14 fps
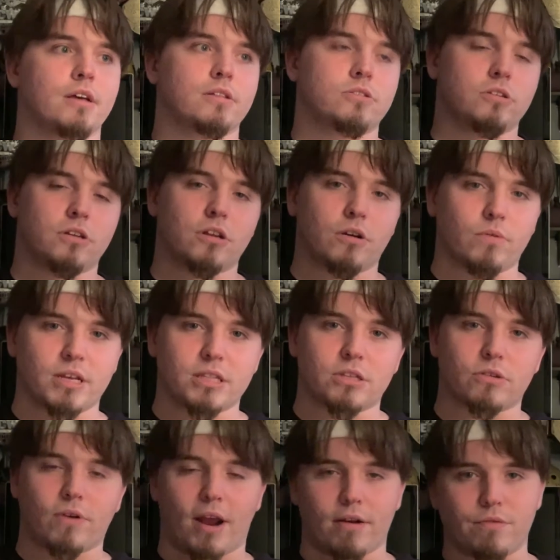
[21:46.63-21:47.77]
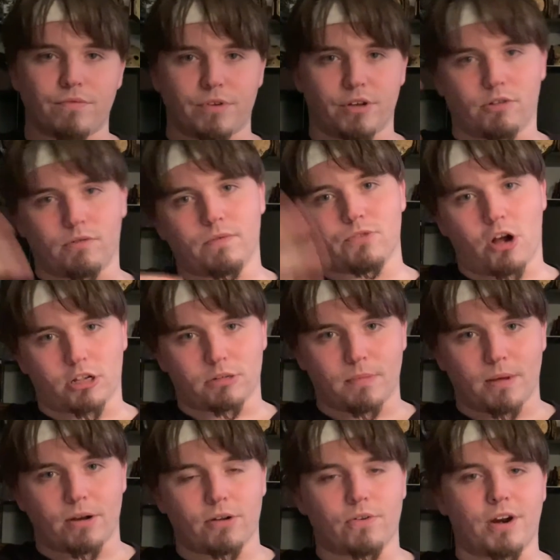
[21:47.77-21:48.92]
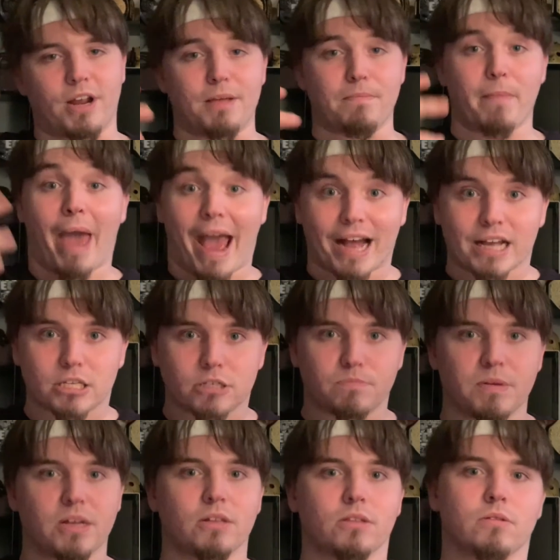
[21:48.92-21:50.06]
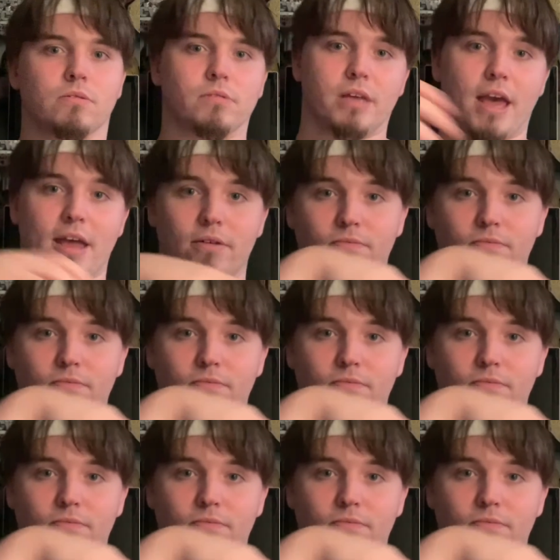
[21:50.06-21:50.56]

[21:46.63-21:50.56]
So, you know, we get the grand reveal. We've talked about it already. Max being the head